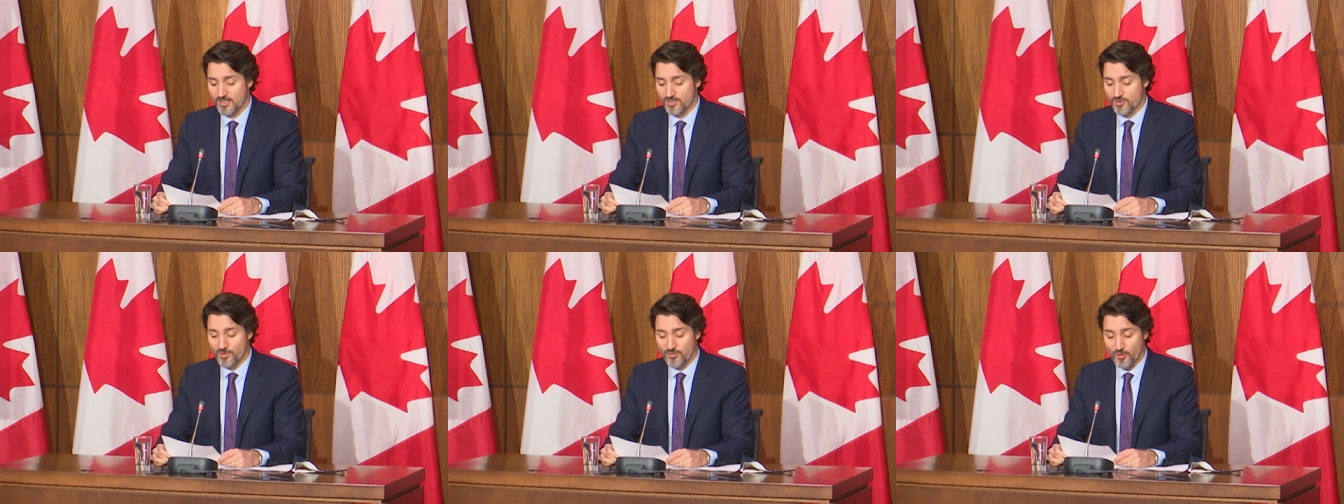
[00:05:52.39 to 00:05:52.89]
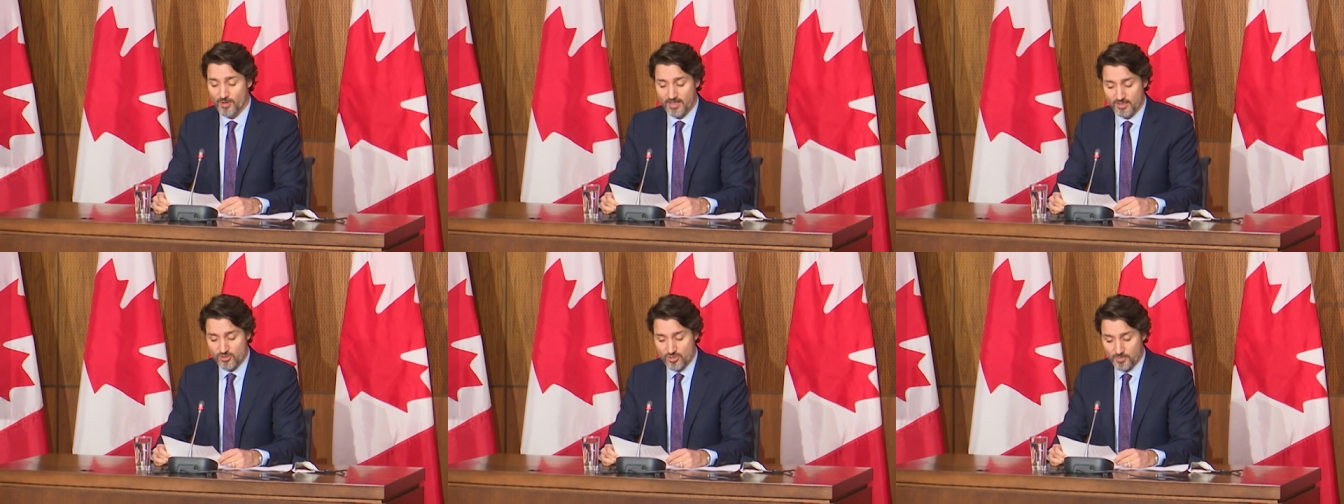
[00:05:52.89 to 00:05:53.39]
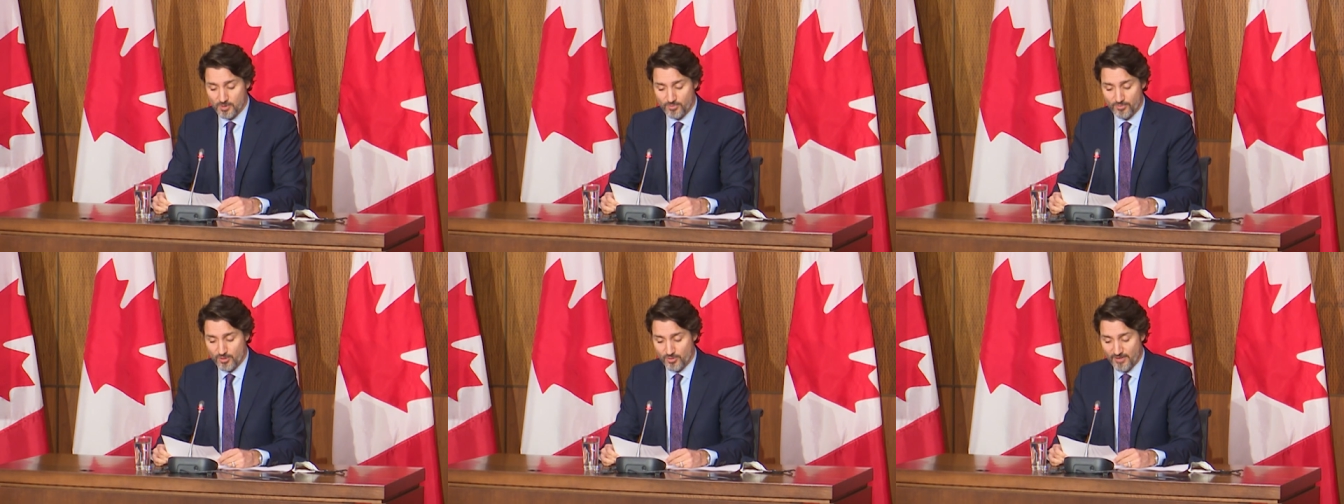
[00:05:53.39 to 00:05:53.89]
So if you're eligible
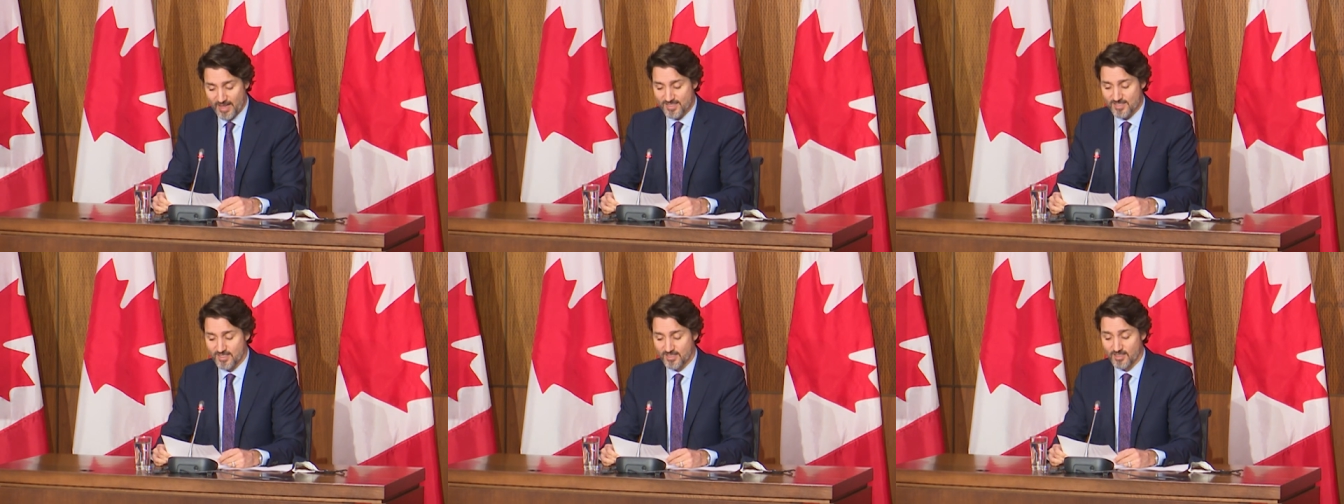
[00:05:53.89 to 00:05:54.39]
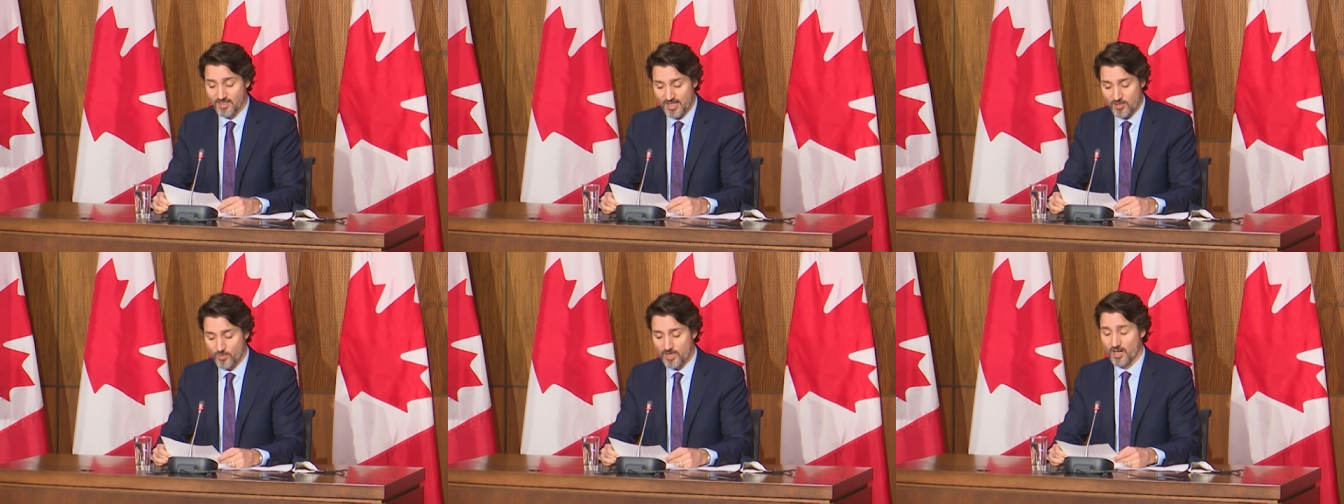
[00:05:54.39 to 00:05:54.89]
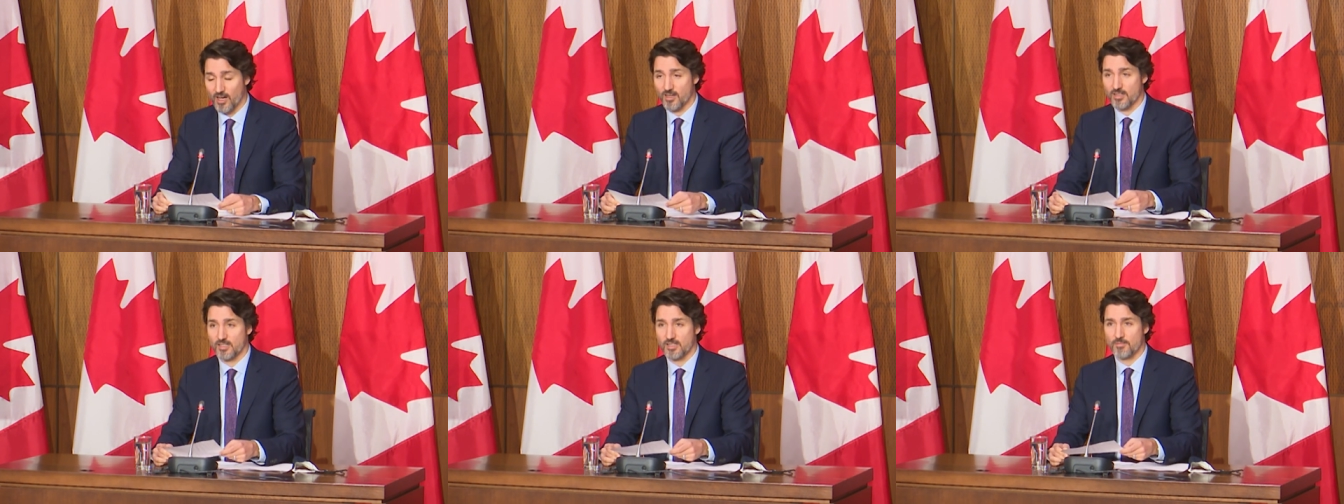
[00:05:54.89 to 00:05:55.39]
for your vaccine, like we are,
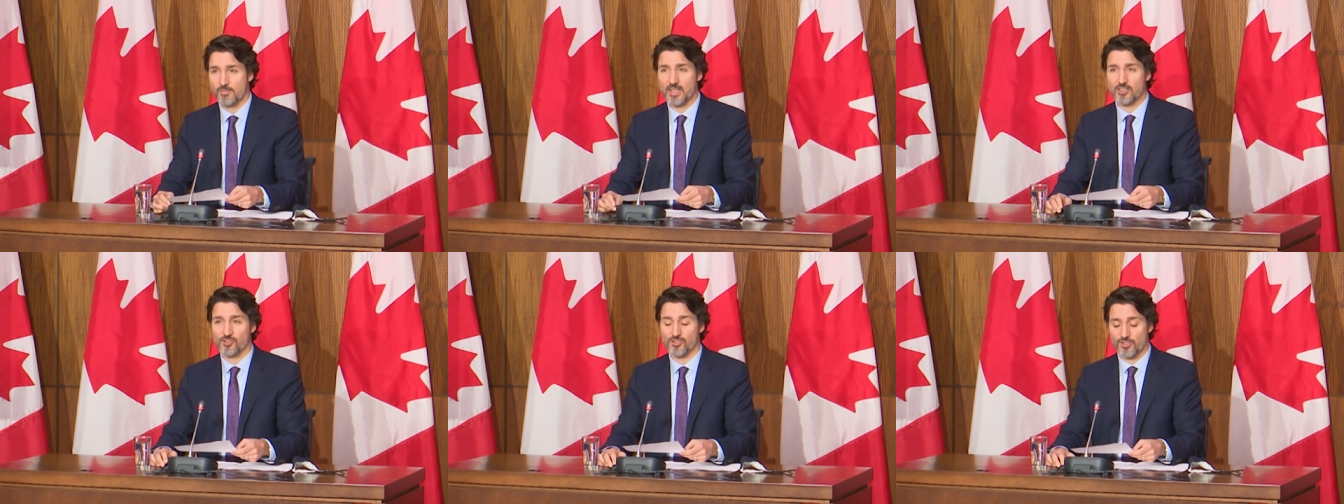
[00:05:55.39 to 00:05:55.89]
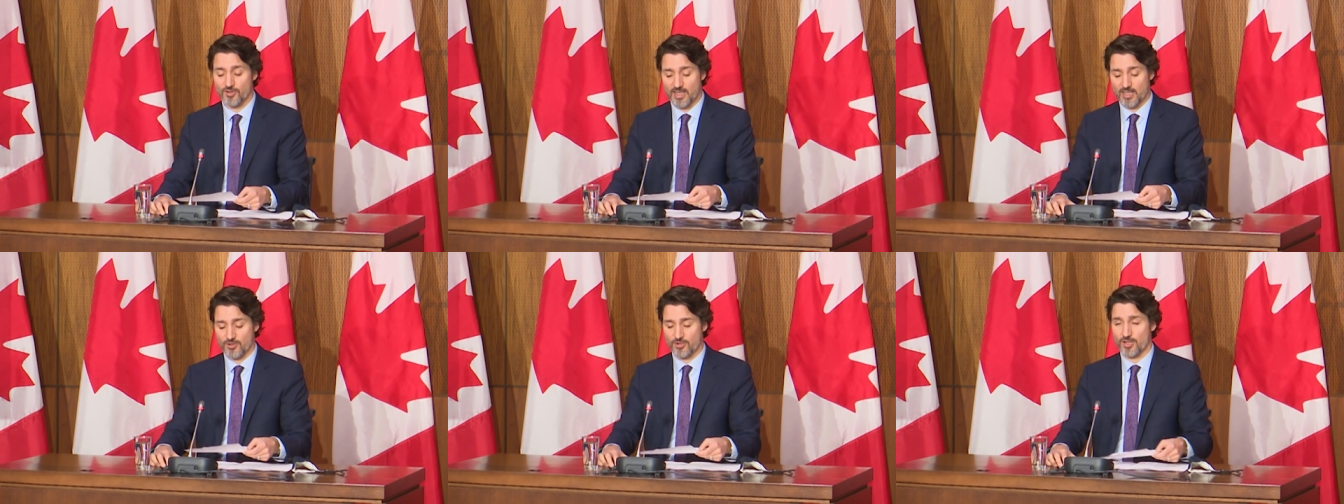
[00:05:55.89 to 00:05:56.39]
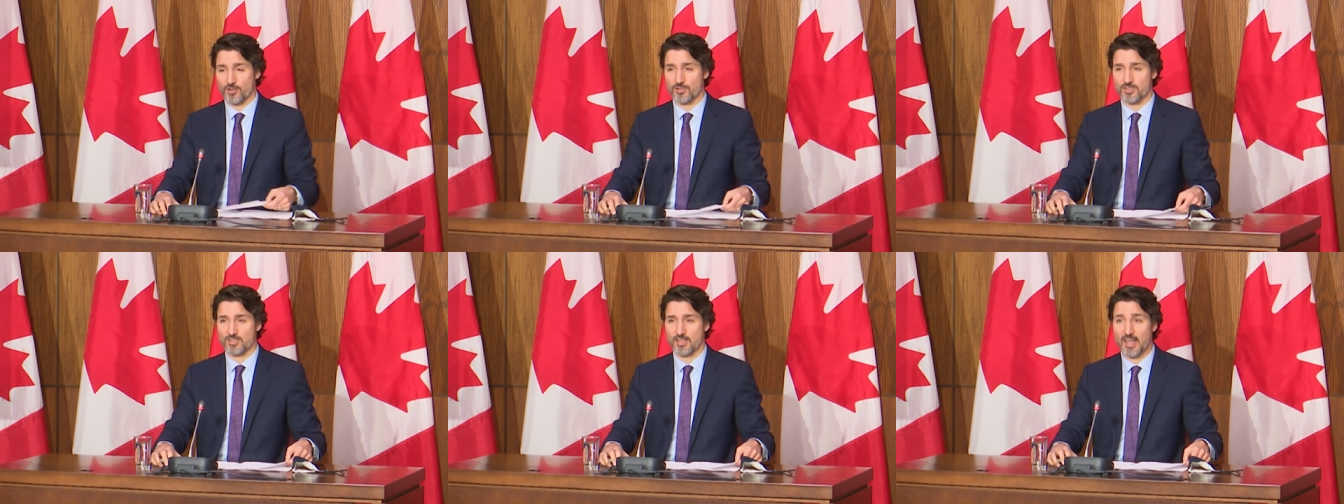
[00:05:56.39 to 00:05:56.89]
make sure you get your
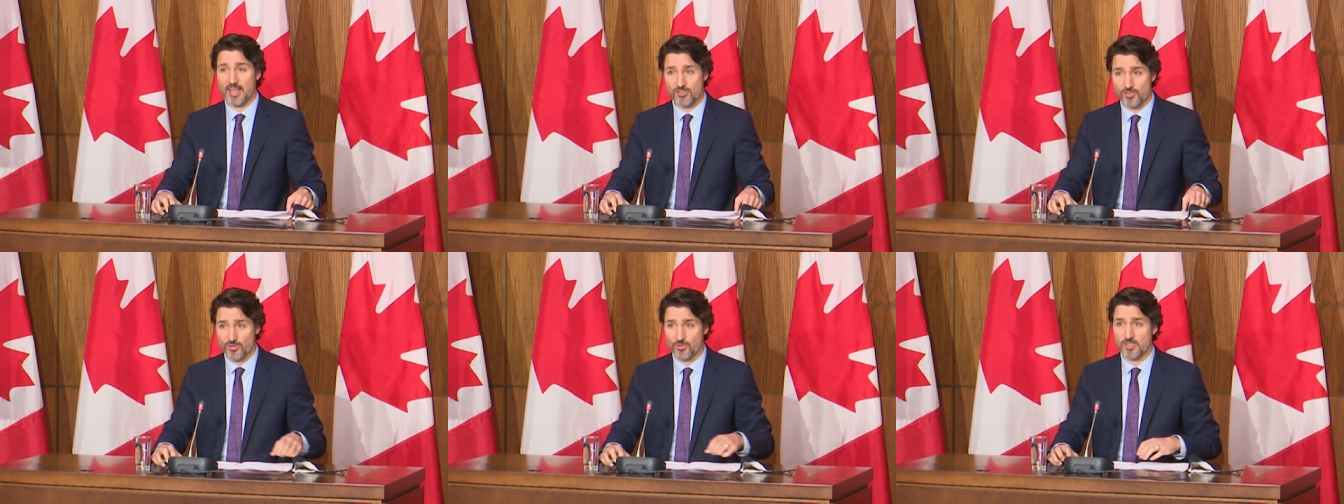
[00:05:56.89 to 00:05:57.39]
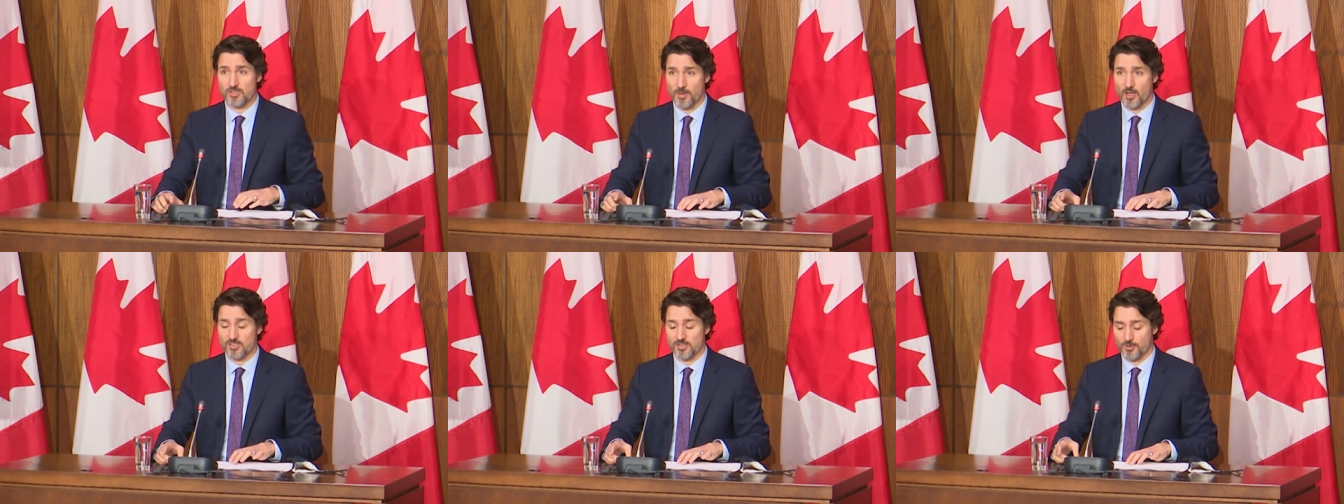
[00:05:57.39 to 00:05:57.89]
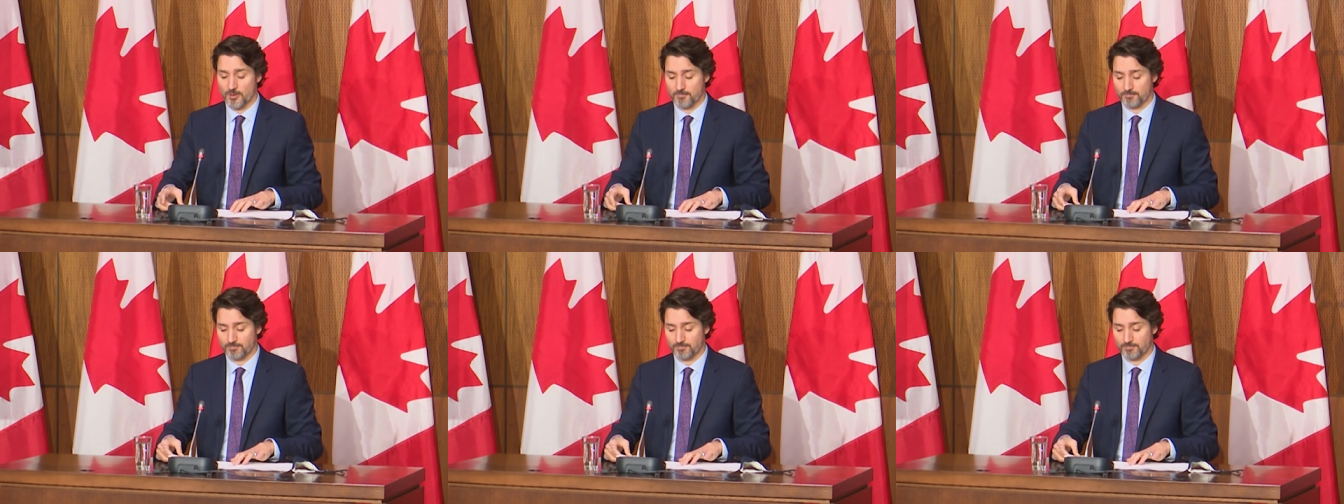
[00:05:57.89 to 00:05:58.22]
dose as soon as possible.